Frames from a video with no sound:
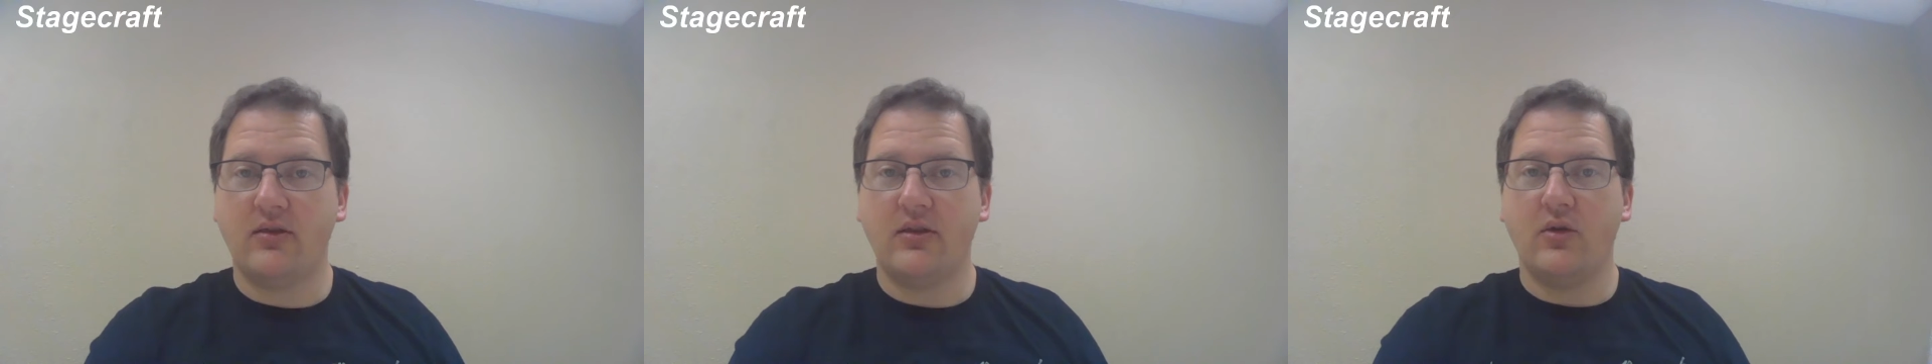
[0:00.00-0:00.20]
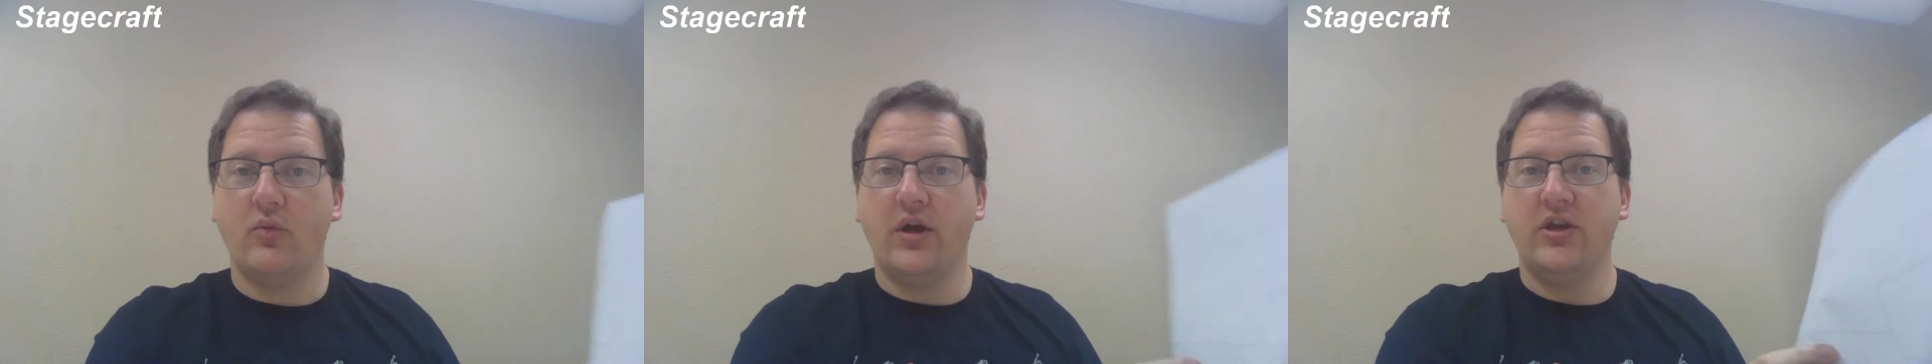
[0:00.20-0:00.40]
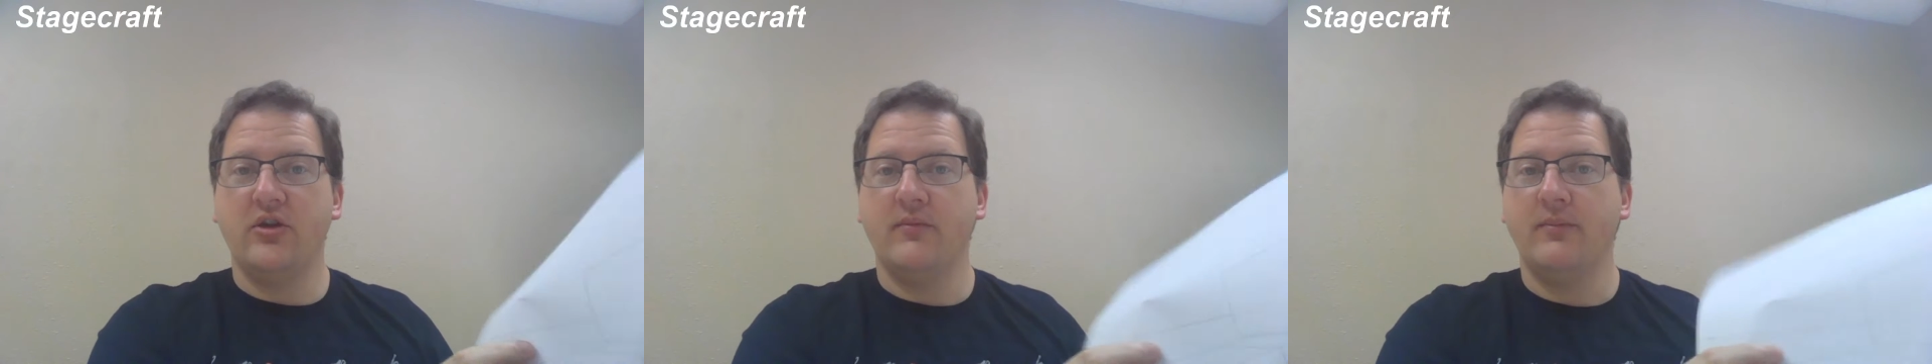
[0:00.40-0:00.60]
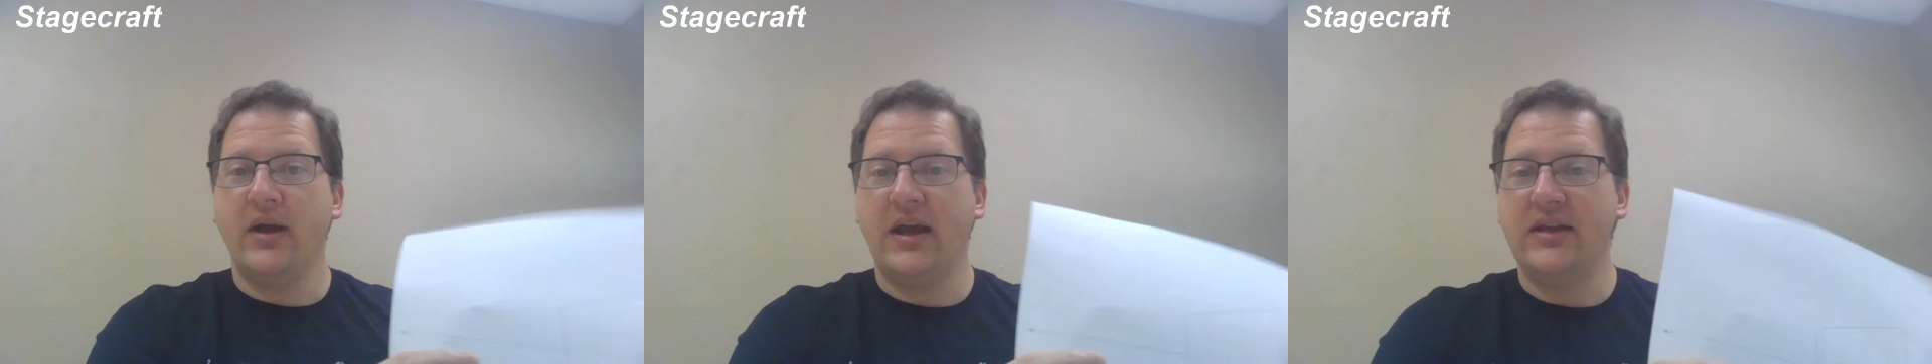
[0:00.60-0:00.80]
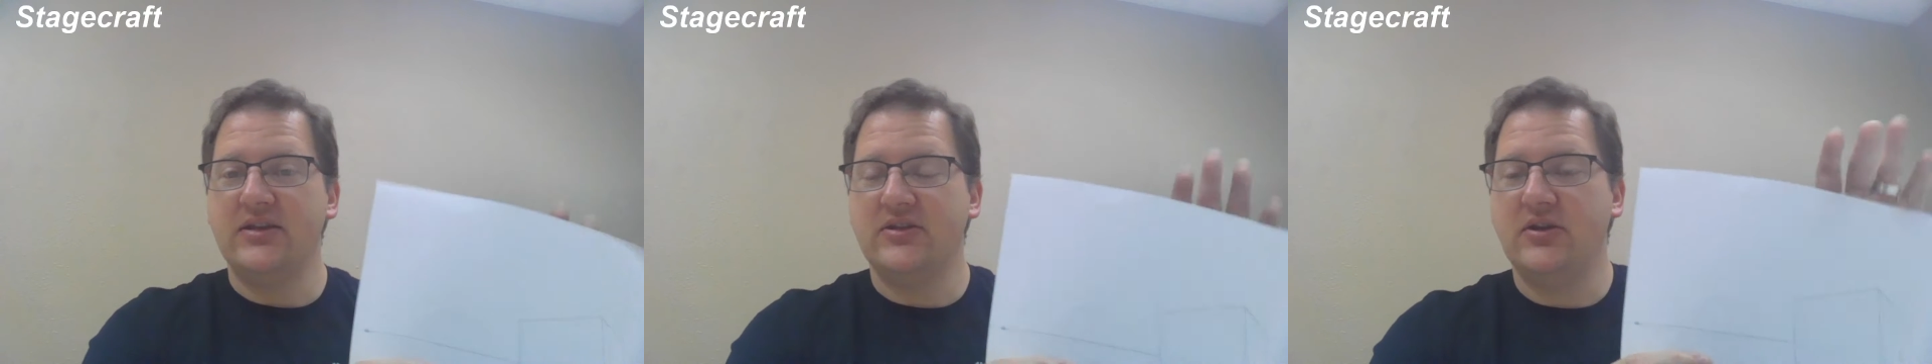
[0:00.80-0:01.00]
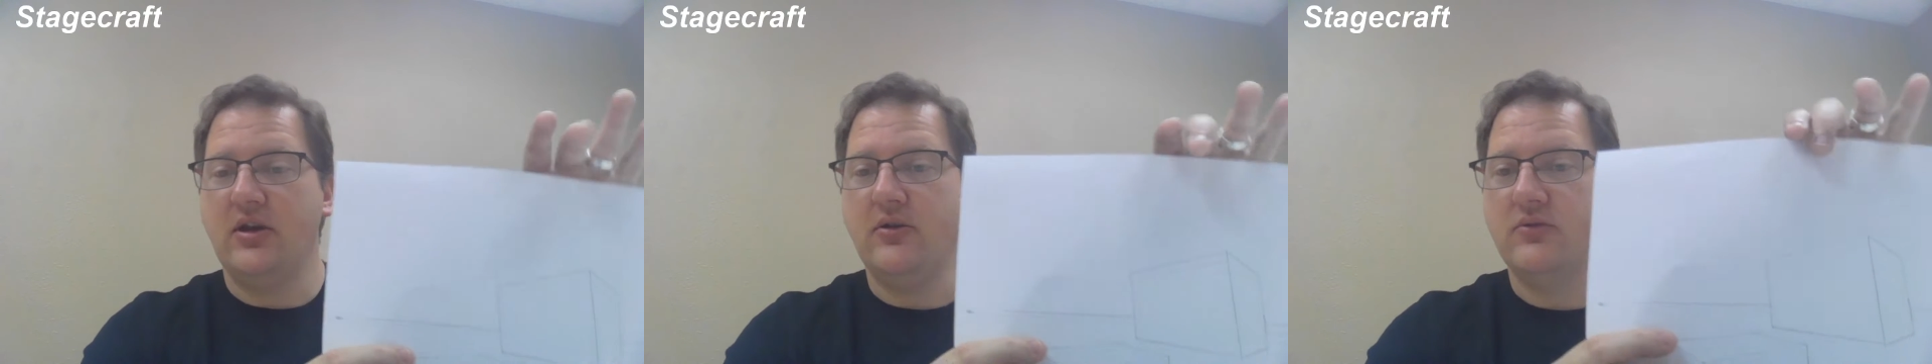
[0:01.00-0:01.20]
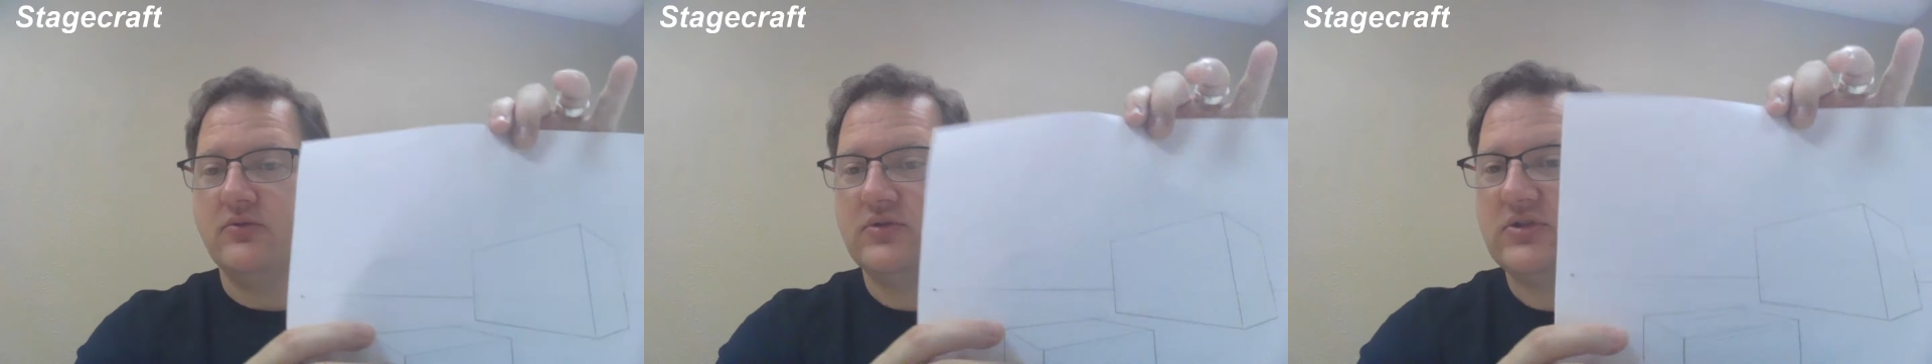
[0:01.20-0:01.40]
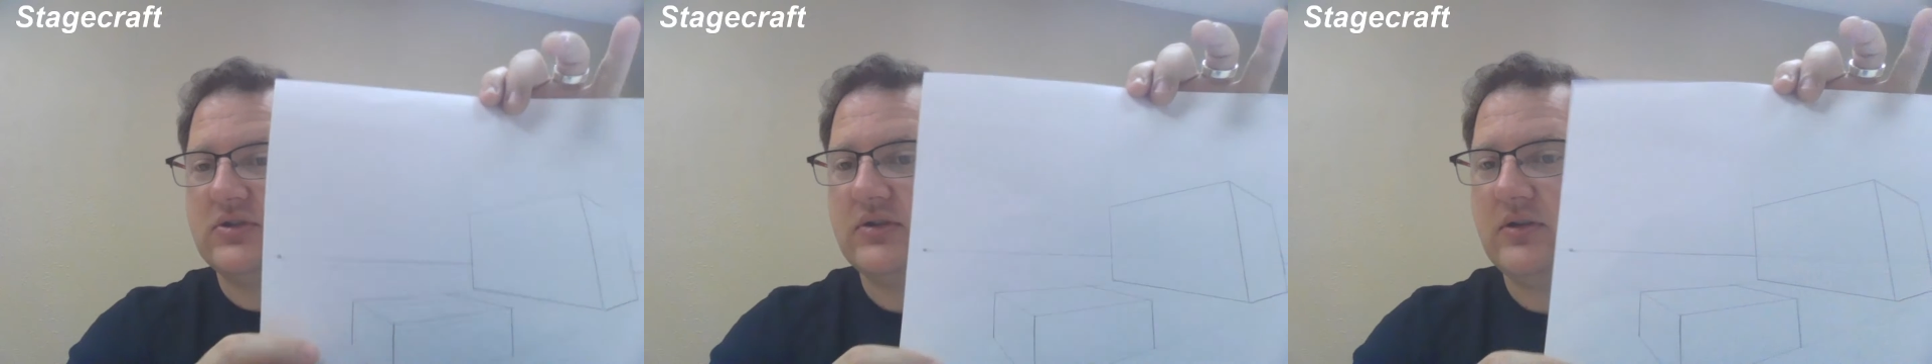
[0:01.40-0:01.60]
than what your mind
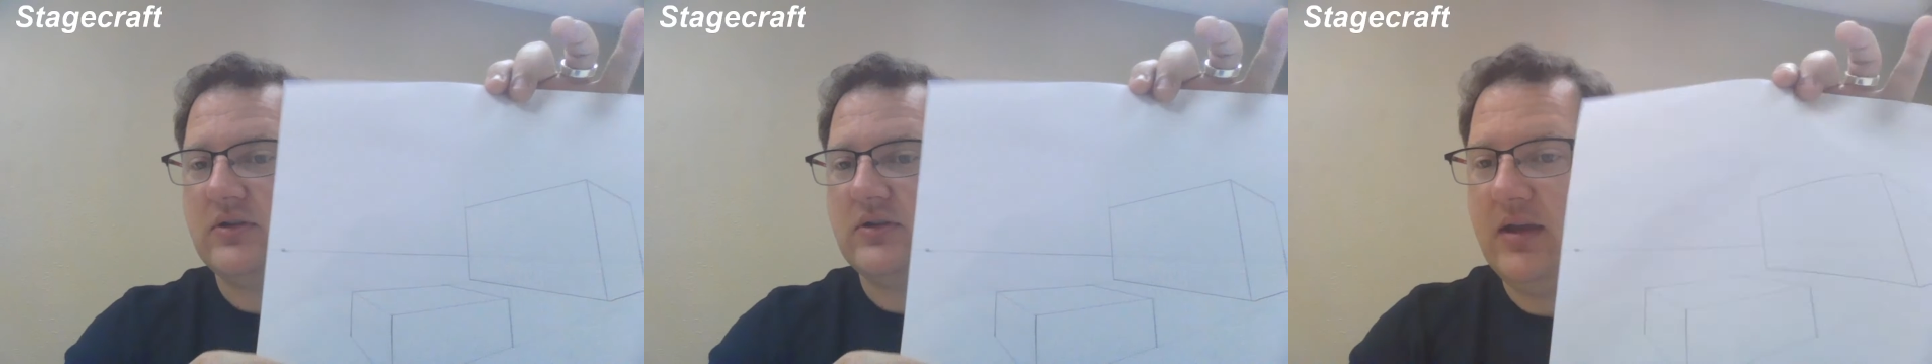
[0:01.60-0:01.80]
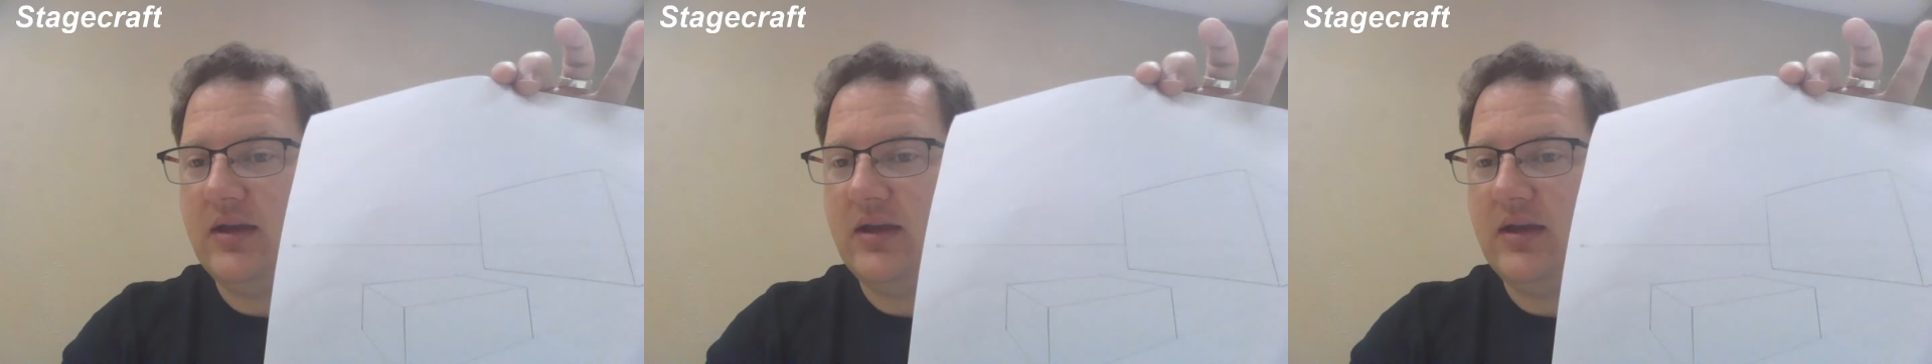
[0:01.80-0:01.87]
knows.